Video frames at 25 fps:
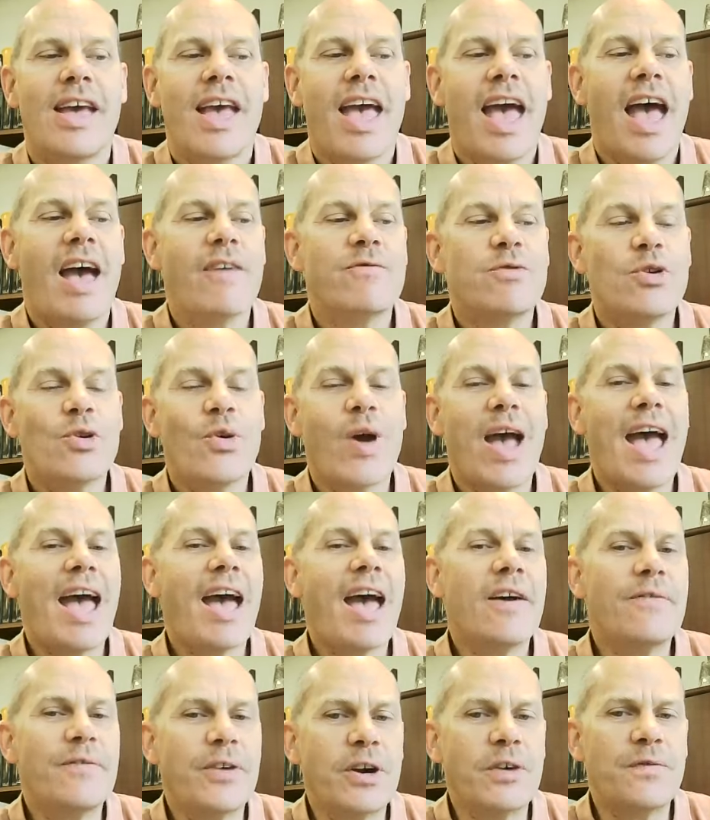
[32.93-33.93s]
have you
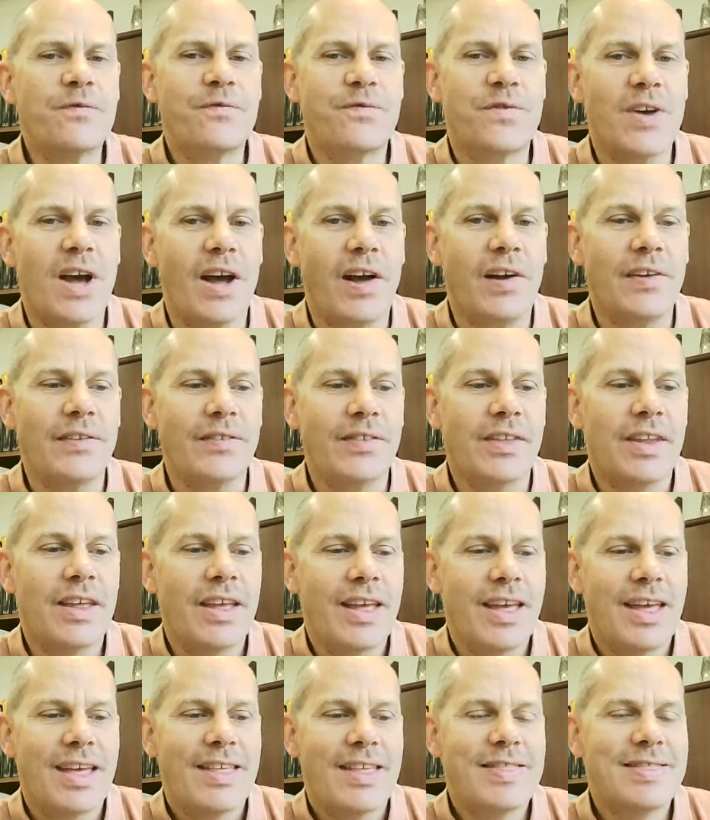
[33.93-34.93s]
ever felt
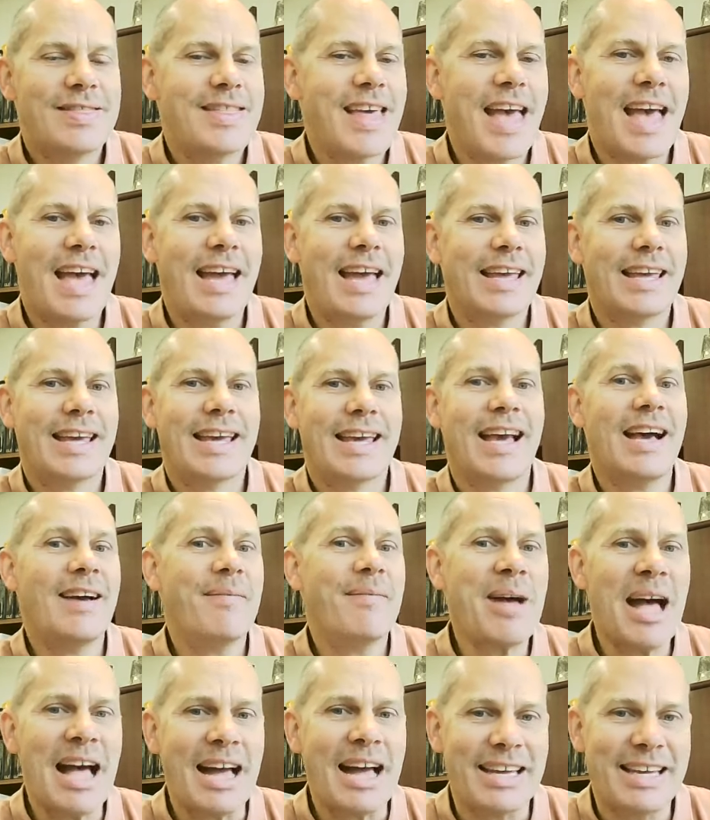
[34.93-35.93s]
that,
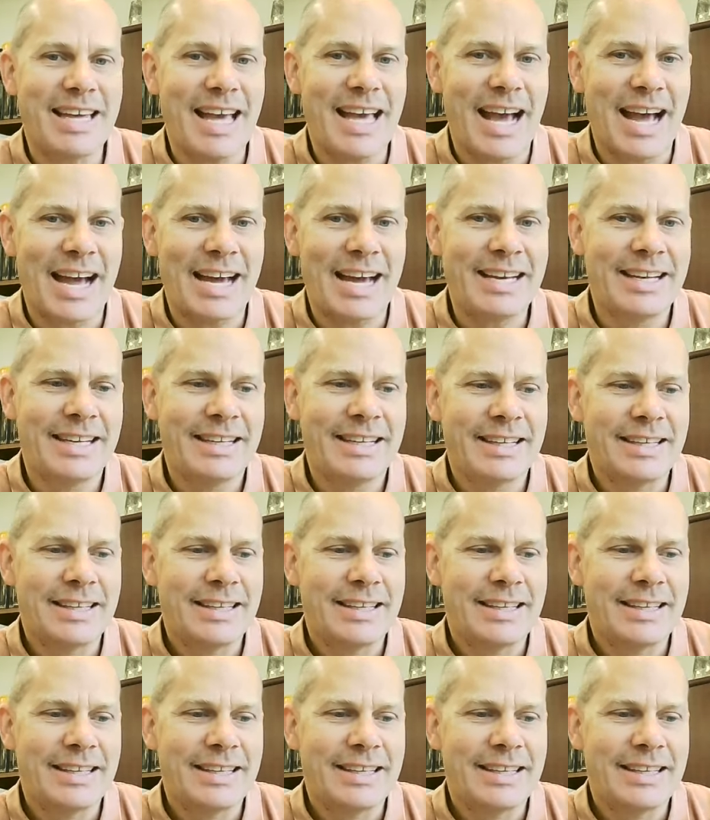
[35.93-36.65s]
come on, God,